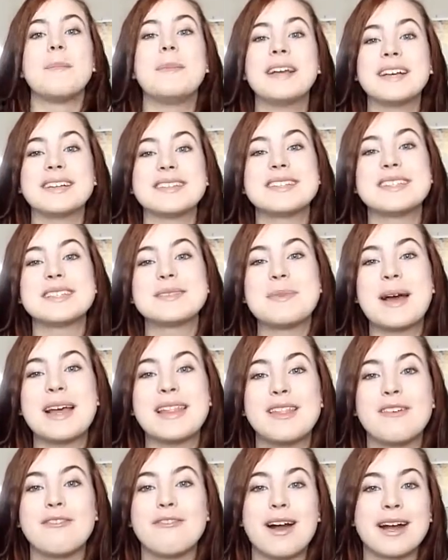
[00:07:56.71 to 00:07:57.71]
Because
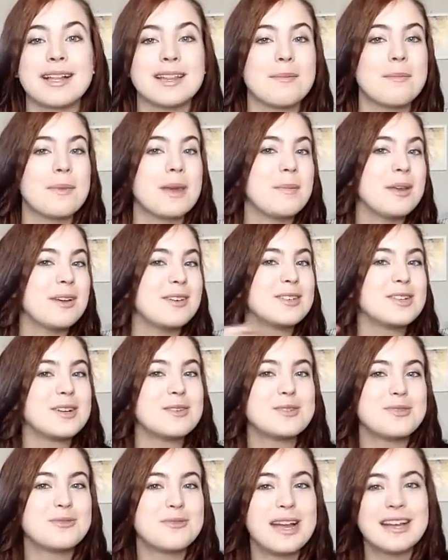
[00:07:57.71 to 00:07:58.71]
despite the fact that maybe you
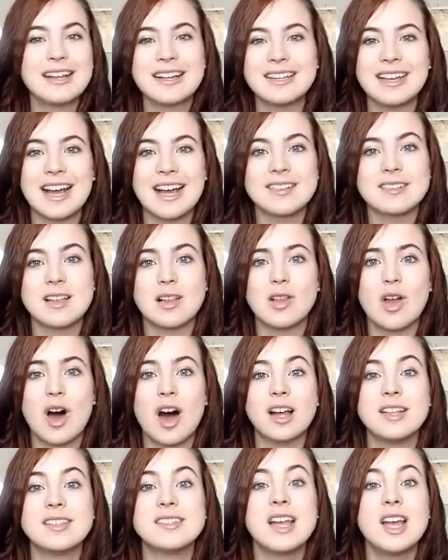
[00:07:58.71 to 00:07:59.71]
don't recognize a
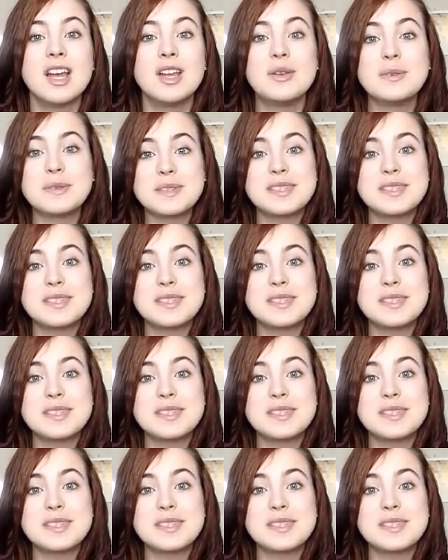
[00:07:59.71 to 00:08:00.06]
lot, you